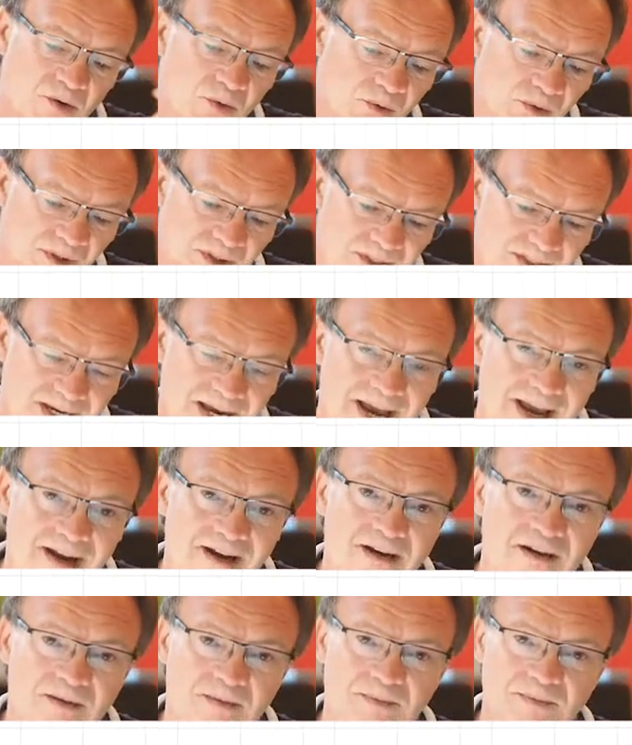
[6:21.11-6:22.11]
called a
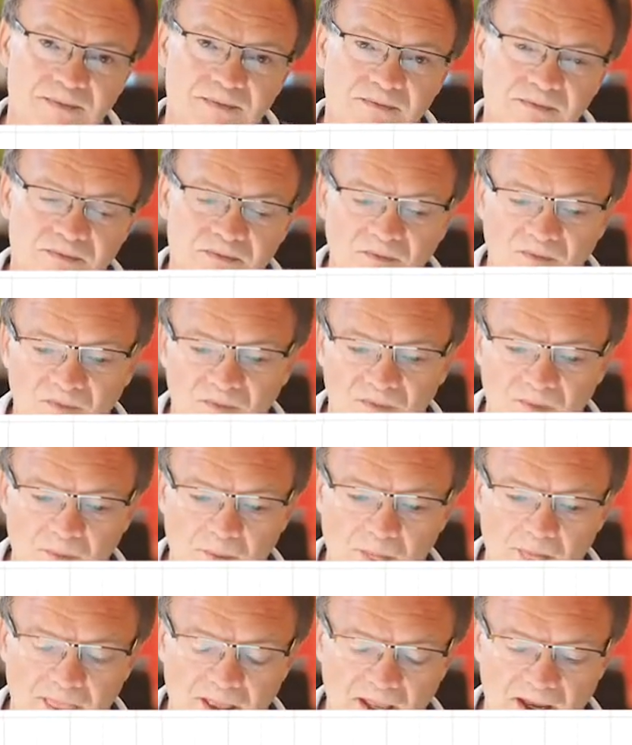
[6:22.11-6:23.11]
tag.
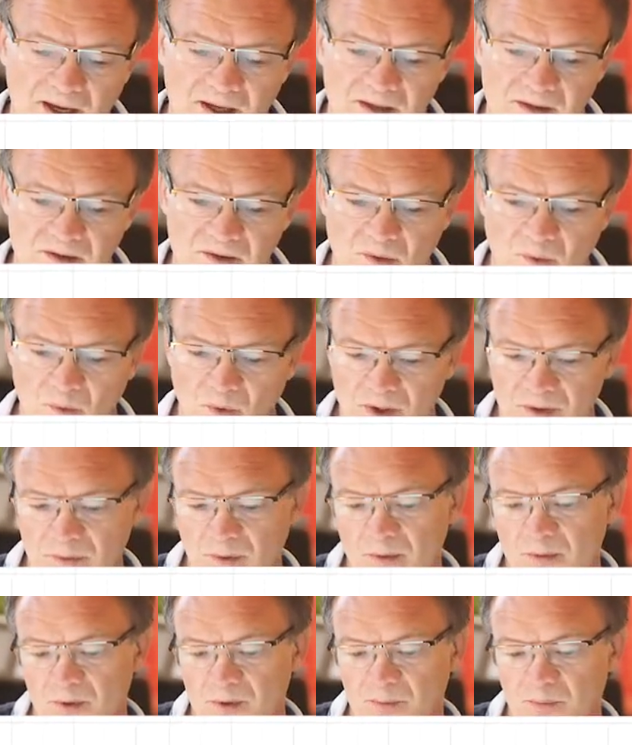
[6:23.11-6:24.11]
And what
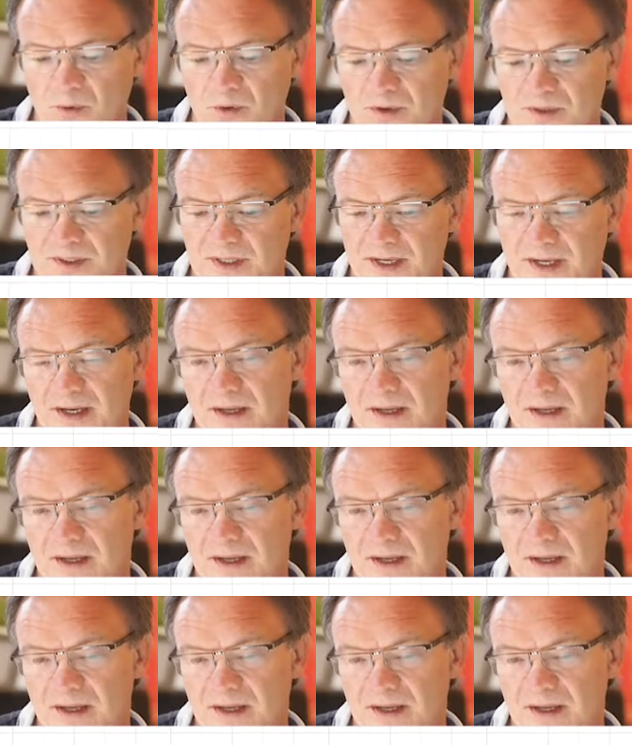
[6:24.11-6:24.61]
we will put